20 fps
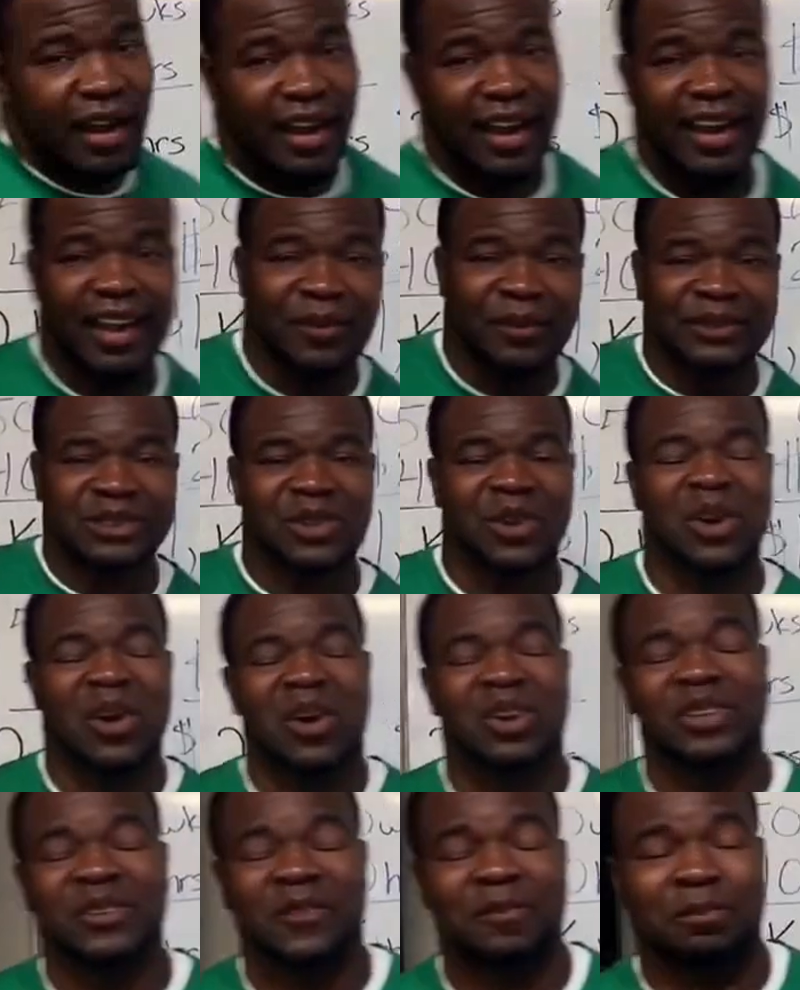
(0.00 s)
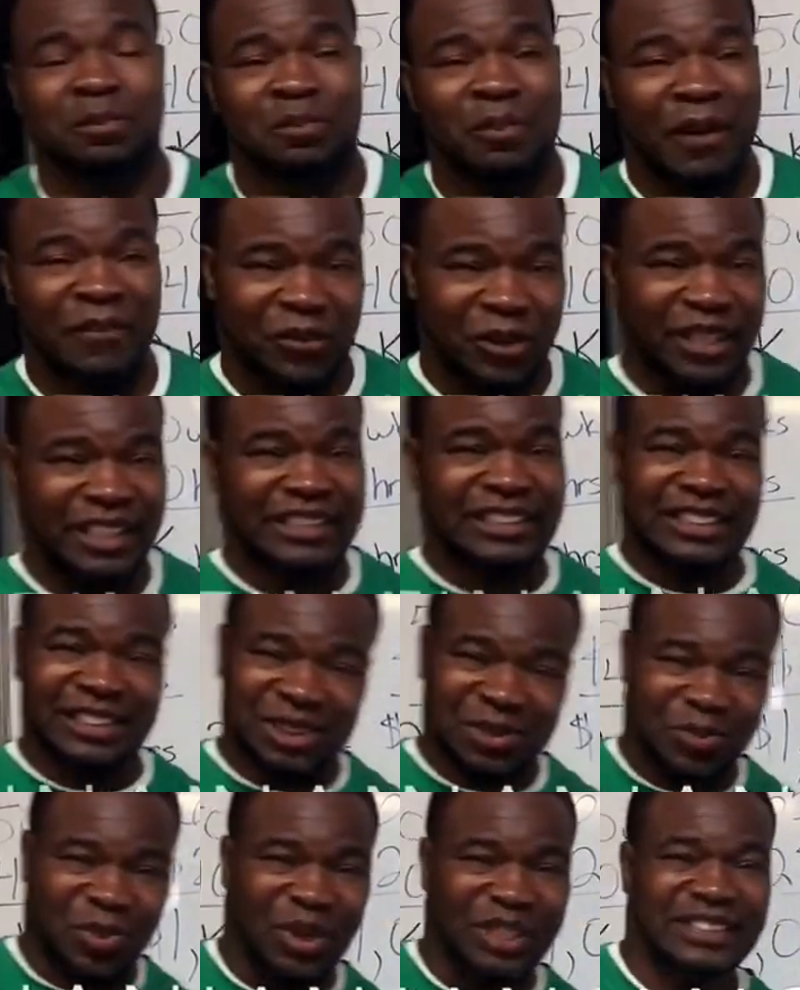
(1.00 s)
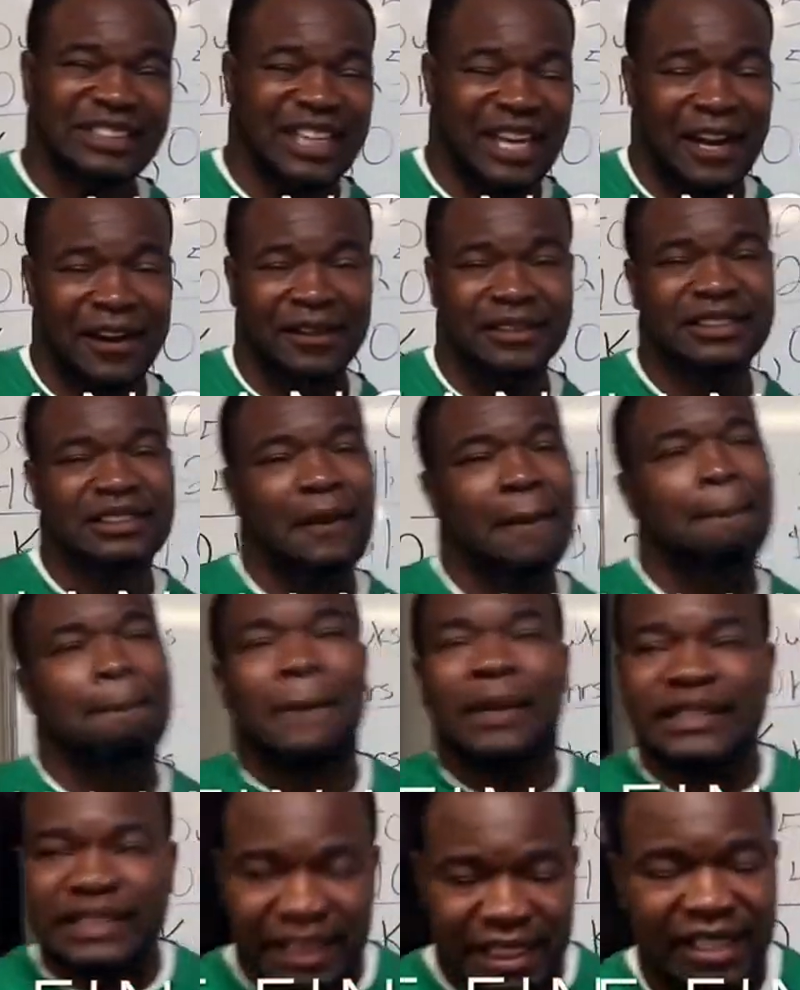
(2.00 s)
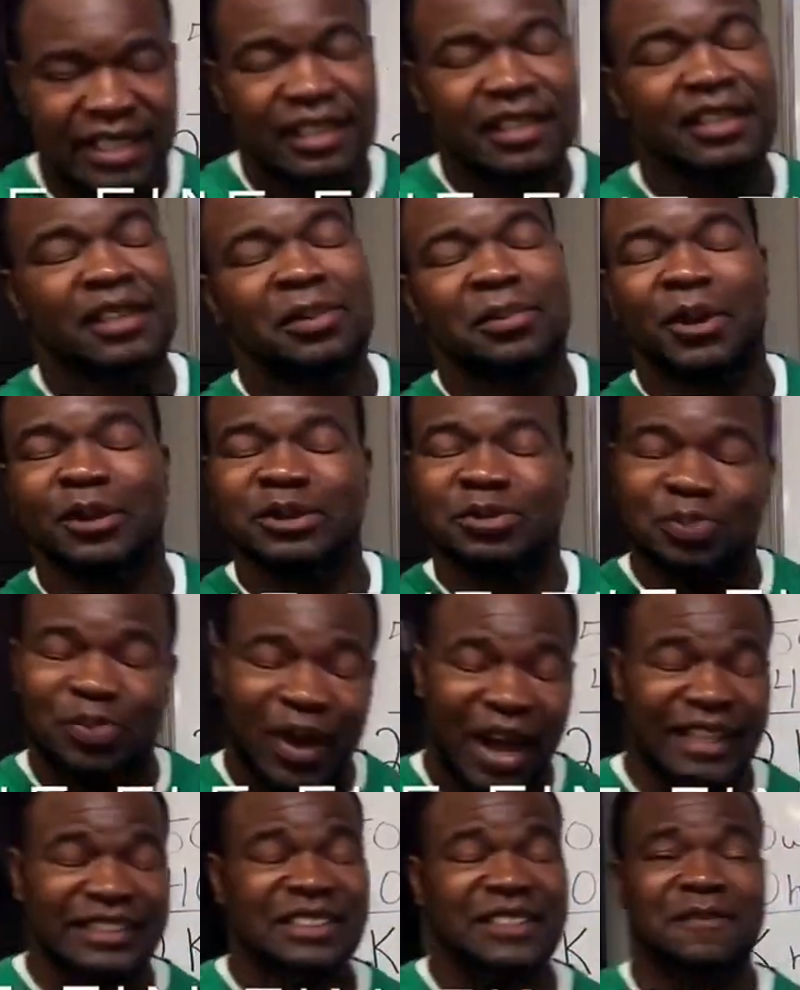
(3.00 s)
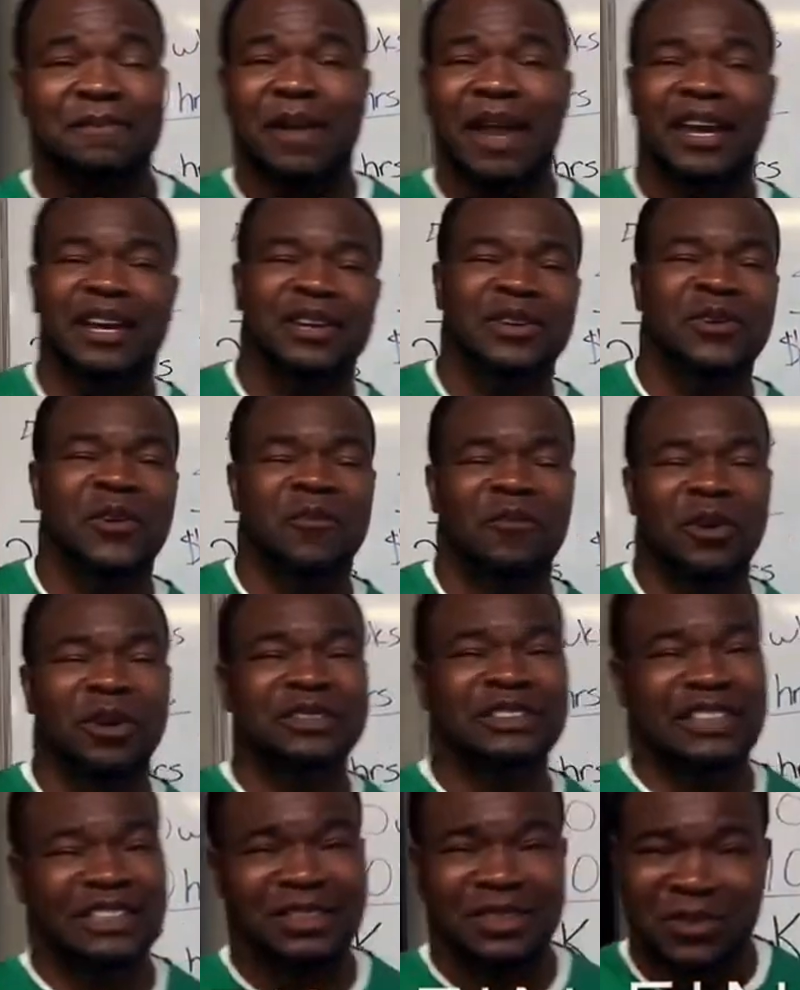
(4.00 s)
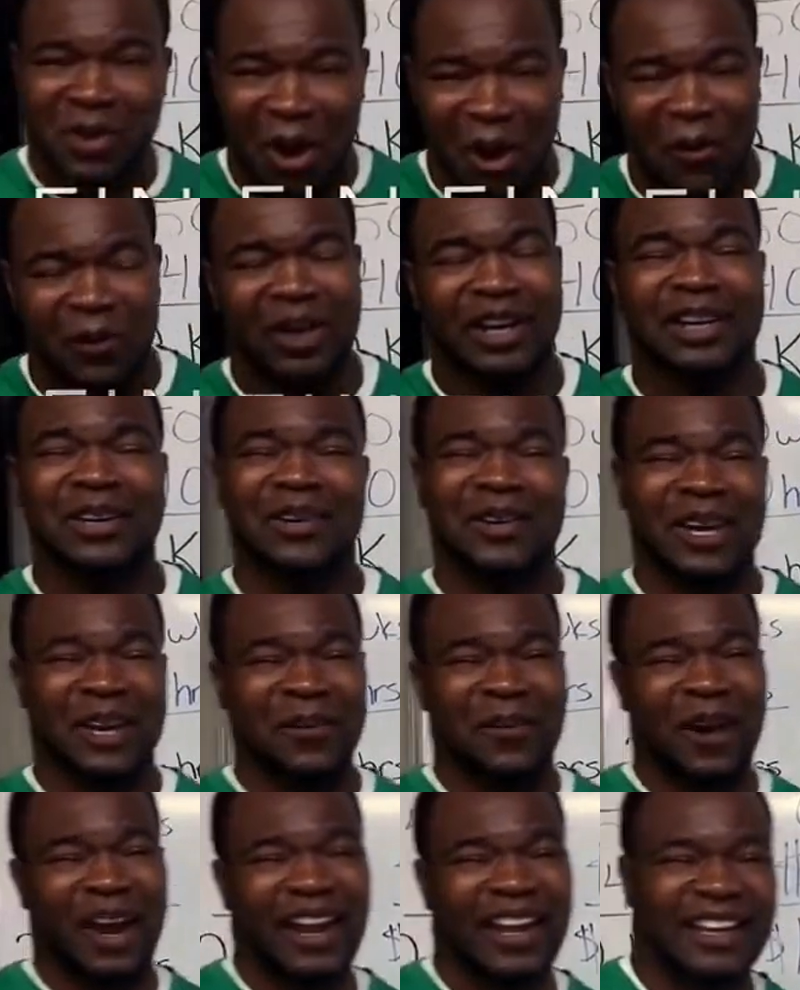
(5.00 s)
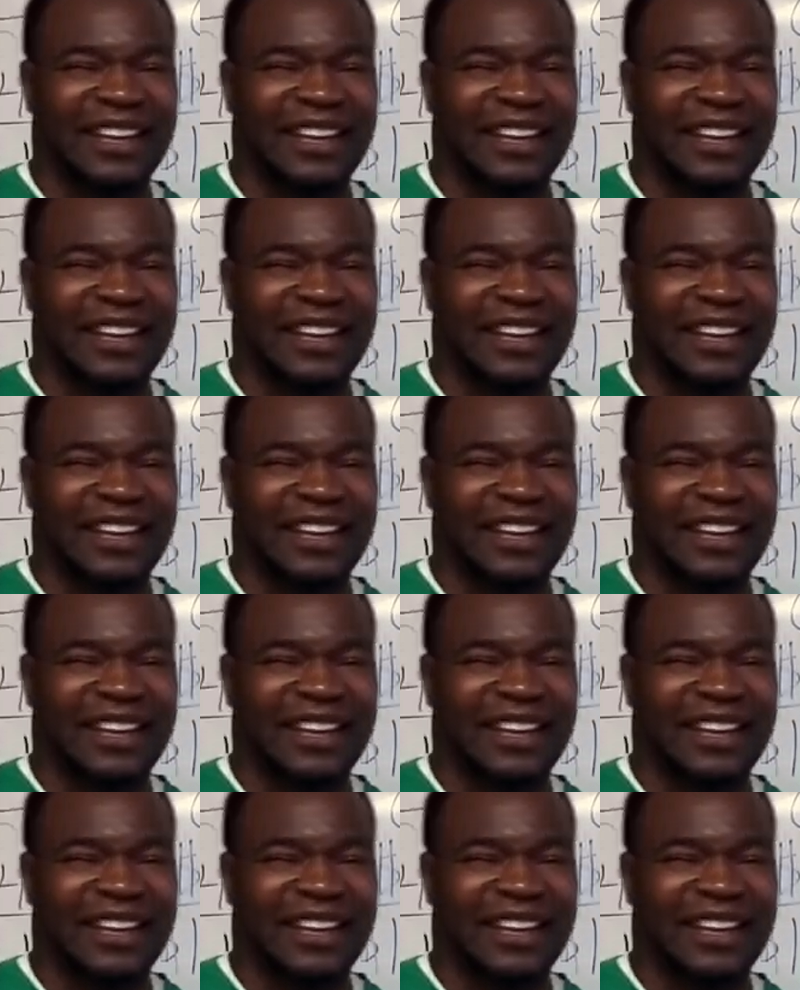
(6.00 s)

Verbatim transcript: Hey, what's going on, you, my friends? It's your boy Tarence T here, the most positive man in the universe, and you already know that, right?